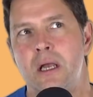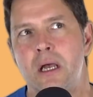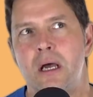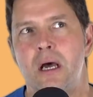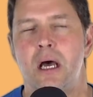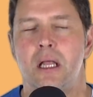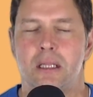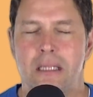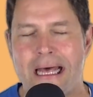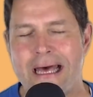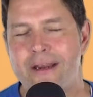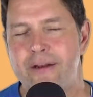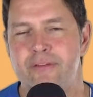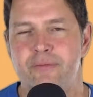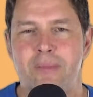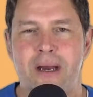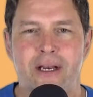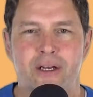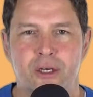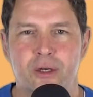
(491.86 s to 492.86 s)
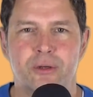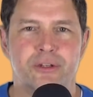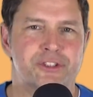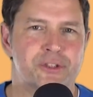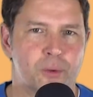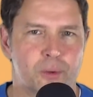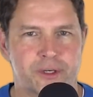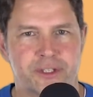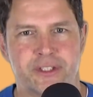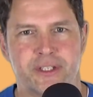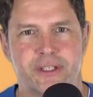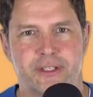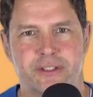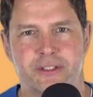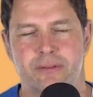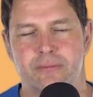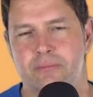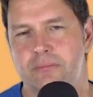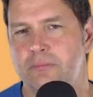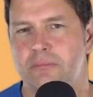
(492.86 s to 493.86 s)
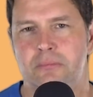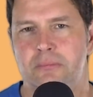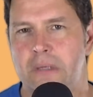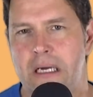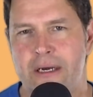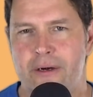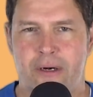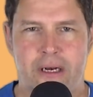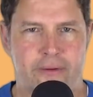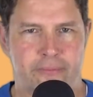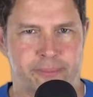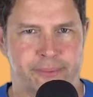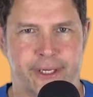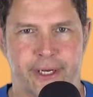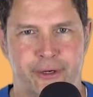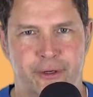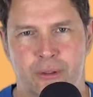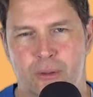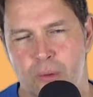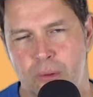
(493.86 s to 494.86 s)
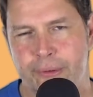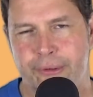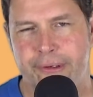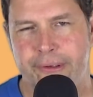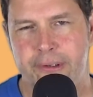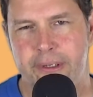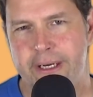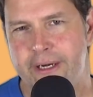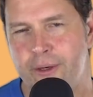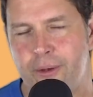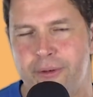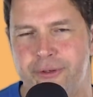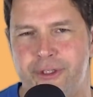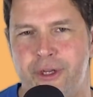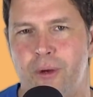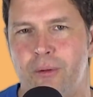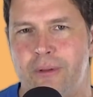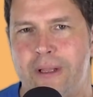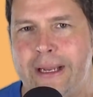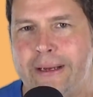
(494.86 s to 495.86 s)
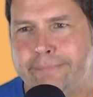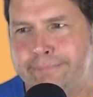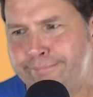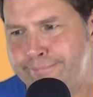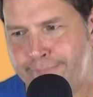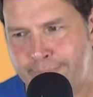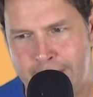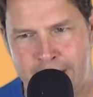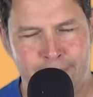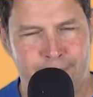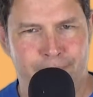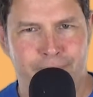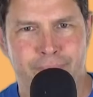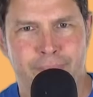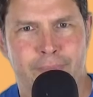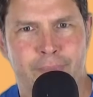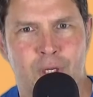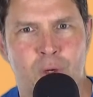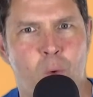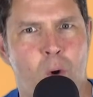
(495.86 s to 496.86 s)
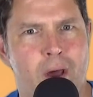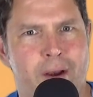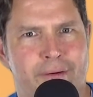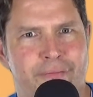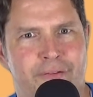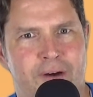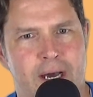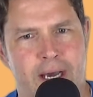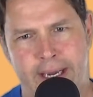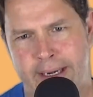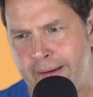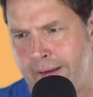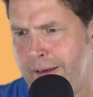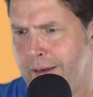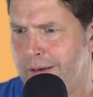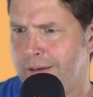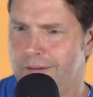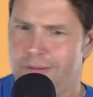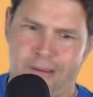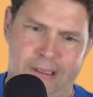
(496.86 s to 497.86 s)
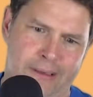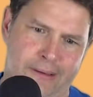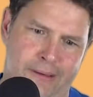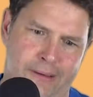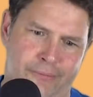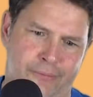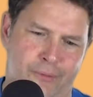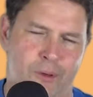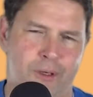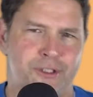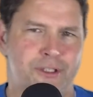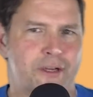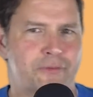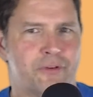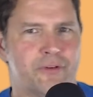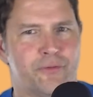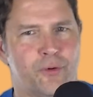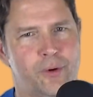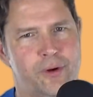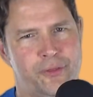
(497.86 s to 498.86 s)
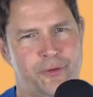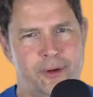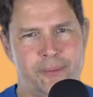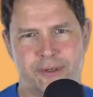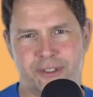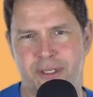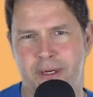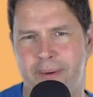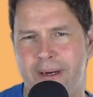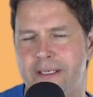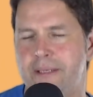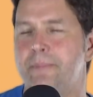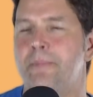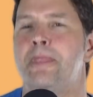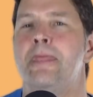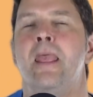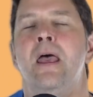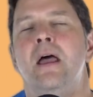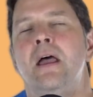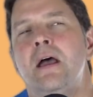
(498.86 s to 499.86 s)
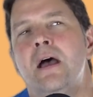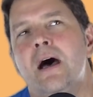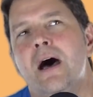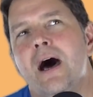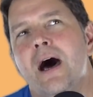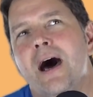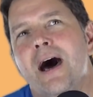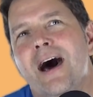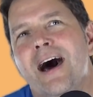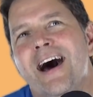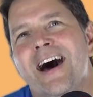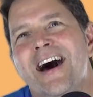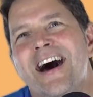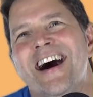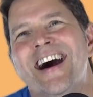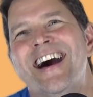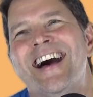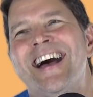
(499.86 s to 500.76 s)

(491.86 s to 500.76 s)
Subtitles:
a lot of my news sources, I don't have particular order and don't like quantify. Oh, I've watched that for 43% of my.